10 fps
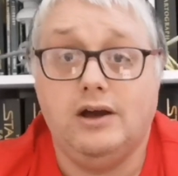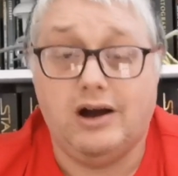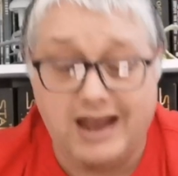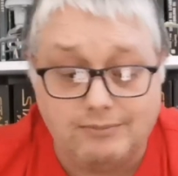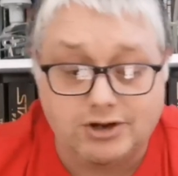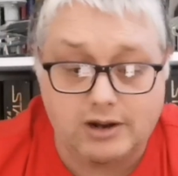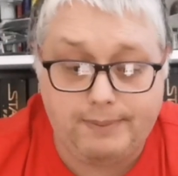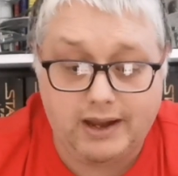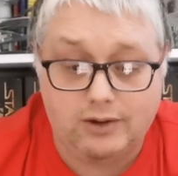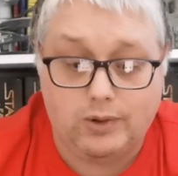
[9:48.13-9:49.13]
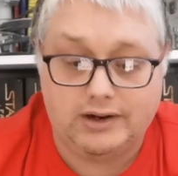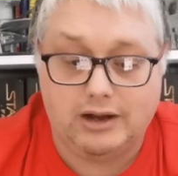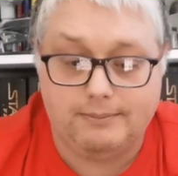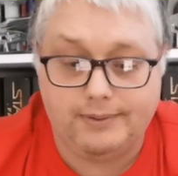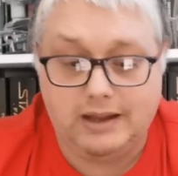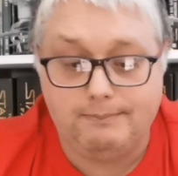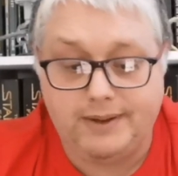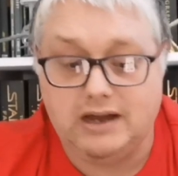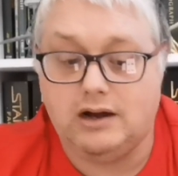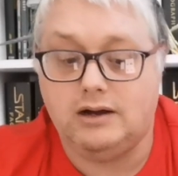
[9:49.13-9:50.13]
I am going to pick one up in
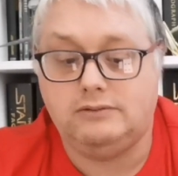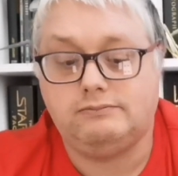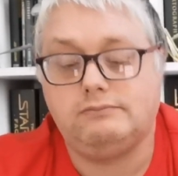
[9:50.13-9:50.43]
BR,